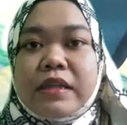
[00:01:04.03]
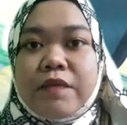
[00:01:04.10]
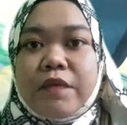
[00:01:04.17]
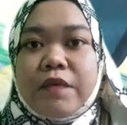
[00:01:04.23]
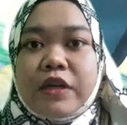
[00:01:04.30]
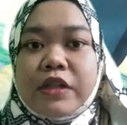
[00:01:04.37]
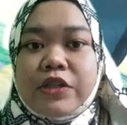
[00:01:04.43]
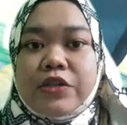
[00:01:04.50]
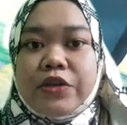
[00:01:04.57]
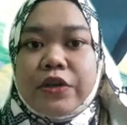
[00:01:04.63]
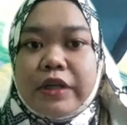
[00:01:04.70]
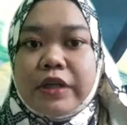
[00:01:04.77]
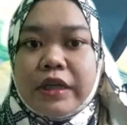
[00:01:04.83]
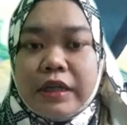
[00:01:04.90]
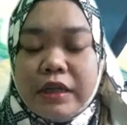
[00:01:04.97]
for
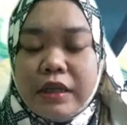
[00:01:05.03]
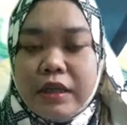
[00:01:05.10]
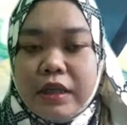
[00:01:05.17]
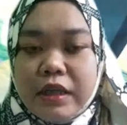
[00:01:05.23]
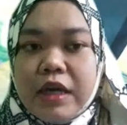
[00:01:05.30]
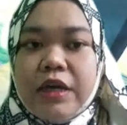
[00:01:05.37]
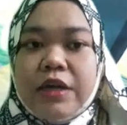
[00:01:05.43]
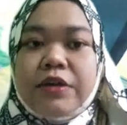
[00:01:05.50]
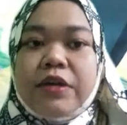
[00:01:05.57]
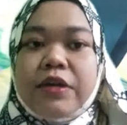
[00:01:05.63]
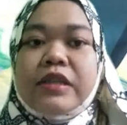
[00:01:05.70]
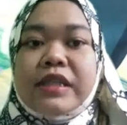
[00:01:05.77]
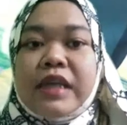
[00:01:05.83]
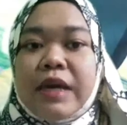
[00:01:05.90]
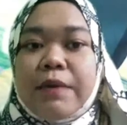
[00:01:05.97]
historical,
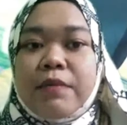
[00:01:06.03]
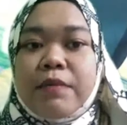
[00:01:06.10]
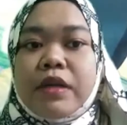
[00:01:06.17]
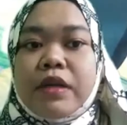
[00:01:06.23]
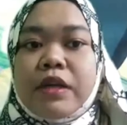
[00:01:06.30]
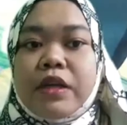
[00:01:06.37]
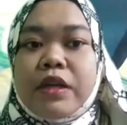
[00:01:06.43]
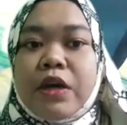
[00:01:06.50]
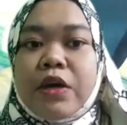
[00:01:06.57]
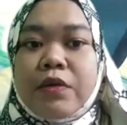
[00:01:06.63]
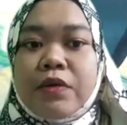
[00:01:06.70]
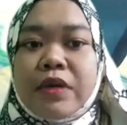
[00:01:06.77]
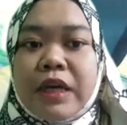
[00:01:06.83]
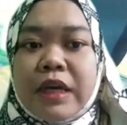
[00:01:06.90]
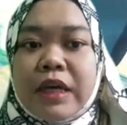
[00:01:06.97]
real-time,
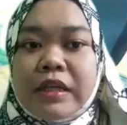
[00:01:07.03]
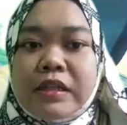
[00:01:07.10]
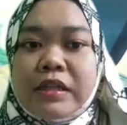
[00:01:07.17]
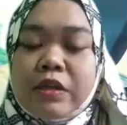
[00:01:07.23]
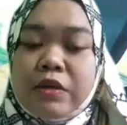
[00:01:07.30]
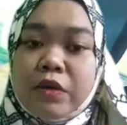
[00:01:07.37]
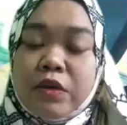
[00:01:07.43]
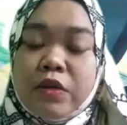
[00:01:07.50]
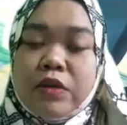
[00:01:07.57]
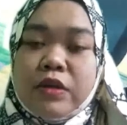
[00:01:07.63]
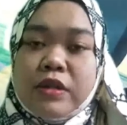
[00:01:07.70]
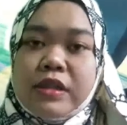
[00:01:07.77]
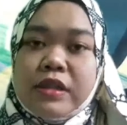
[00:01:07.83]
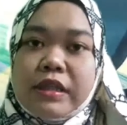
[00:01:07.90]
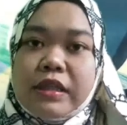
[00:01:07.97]
nowcast 0 to
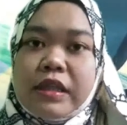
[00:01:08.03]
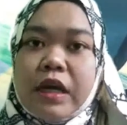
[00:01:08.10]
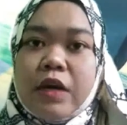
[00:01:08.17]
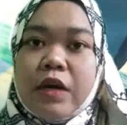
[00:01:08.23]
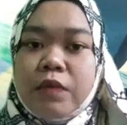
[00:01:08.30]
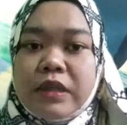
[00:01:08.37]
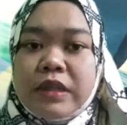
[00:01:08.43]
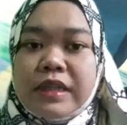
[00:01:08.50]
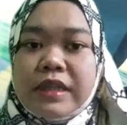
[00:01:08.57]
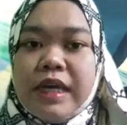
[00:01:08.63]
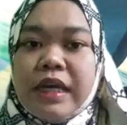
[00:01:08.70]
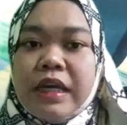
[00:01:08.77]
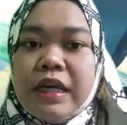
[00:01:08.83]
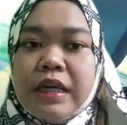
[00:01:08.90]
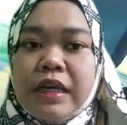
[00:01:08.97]
6 hours
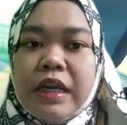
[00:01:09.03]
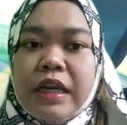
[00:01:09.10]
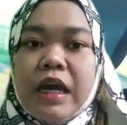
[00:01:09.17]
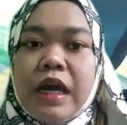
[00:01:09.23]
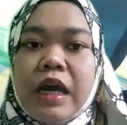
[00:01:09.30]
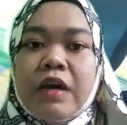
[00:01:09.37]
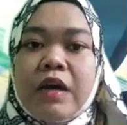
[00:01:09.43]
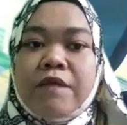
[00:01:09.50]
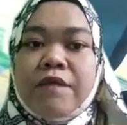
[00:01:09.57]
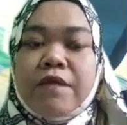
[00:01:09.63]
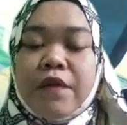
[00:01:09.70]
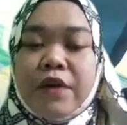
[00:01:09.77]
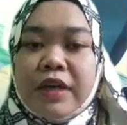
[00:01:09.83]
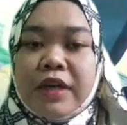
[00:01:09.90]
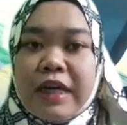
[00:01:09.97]
and
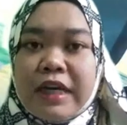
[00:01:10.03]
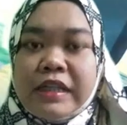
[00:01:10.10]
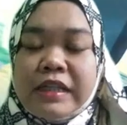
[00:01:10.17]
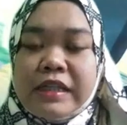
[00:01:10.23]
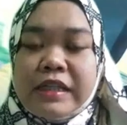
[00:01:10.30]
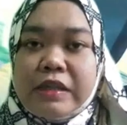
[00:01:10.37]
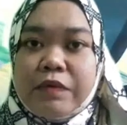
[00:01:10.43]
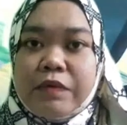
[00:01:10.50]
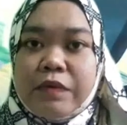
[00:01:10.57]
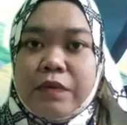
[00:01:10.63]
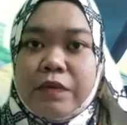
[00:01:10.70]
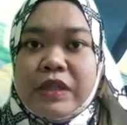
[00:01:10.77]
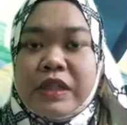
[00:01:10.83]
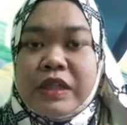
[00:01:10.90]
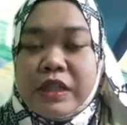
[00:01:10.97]
forecast,
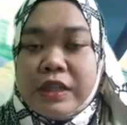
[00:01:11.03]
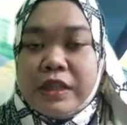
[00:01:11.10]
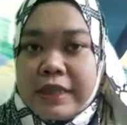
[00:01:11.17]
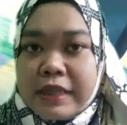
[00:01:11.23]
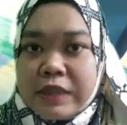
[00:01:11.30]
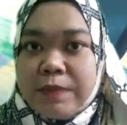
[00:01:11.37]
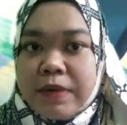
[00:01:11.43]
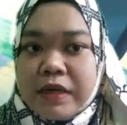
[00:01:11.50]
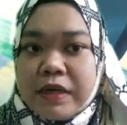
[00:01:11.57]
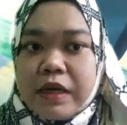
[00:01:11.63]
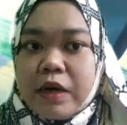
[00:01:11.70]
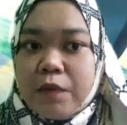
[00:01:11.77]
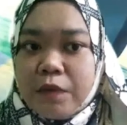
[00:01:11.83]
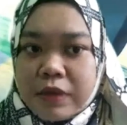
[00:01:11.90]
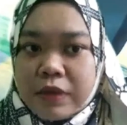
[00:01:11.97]
which is 6+
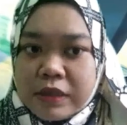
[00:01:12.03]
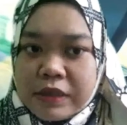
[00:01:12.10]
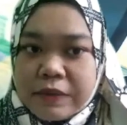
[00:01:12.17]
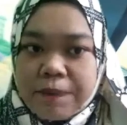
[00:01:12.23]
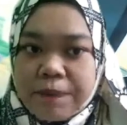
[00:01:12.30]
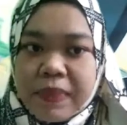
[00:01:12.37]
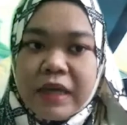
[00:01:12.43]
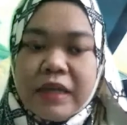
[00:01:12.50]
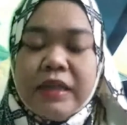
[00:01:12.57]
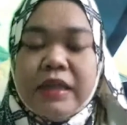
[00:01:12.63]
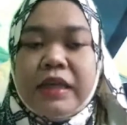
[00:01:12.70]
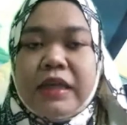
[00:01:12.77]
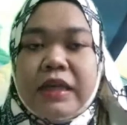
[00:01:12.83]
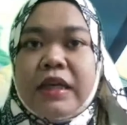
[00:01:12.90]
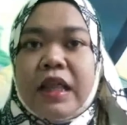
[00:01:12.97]
hours.
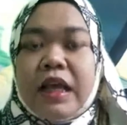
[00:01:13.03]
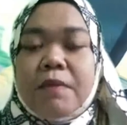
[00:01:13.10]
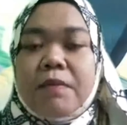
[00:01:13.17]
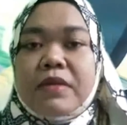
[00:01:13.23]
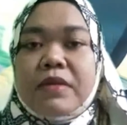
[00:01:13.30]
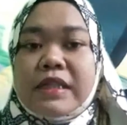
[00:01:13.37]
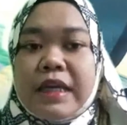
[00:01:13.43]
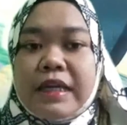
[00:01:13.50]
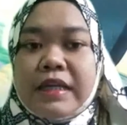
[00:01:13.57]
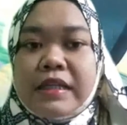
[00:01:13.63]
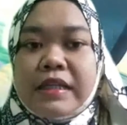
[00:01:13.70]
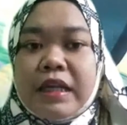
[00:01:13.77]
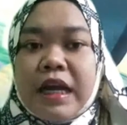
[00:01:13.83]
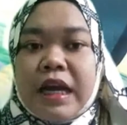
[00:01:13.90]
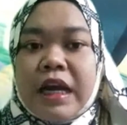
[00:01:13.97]
The climate cell's
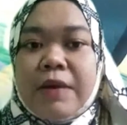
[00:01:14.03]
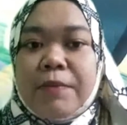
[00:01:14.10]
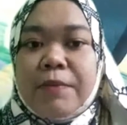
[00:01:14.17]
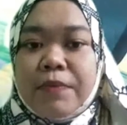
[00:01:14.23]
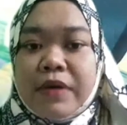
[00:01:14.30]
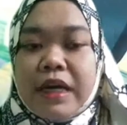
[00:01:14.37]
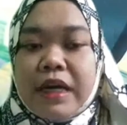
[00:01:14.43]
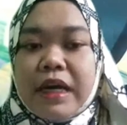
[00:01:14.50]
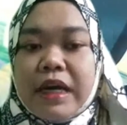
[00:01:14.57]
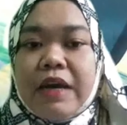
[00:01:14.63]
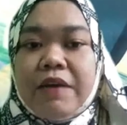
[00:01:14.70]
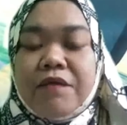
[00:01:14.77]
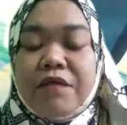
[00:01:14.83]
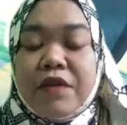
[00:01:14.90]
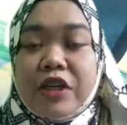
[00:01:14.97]
hyper
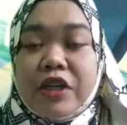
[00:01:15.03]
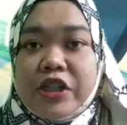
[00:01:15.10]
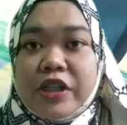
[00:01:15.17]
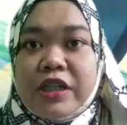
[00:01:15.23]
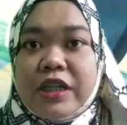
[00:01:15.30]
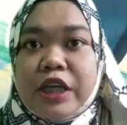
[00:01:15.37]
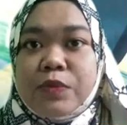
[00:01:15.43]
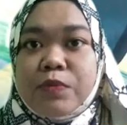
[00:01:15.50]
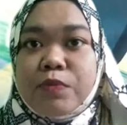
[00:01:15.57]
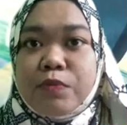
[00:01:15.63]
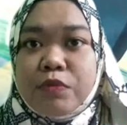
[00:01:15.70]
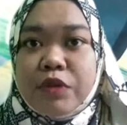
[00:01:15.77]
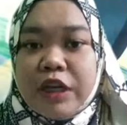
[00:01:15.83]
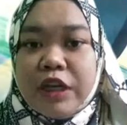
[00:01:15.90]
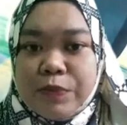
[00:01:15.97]
aviation
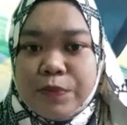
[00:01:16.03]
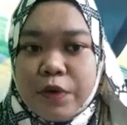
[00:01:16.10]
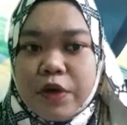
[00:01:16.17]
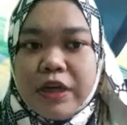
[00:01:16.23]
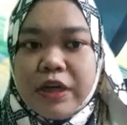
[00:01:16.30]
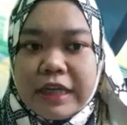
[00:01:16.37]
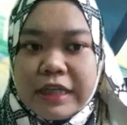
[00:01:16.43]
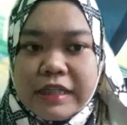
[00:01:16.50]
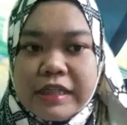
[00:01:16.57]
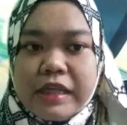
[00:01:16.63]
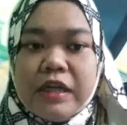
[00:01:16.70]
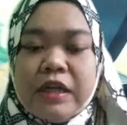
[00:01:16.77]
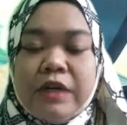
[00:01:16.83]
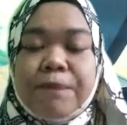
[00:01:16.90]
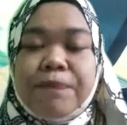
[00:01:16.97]
dashboard is
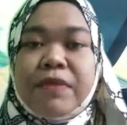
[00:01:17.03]
a